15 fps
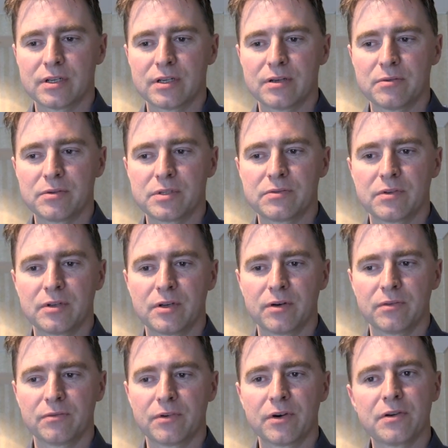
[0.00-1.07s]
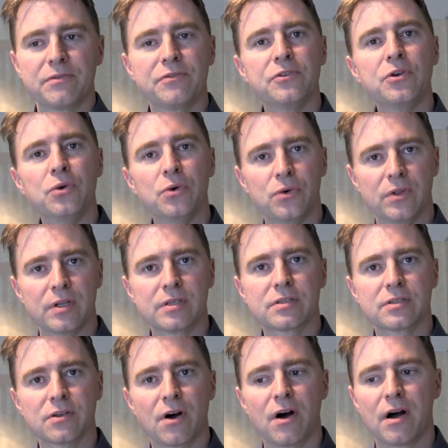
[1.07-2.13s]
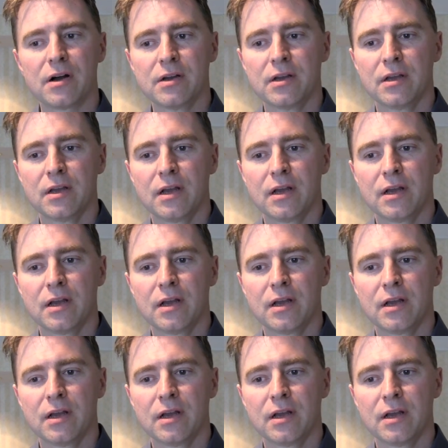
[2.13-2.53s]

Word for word: It was very few that saw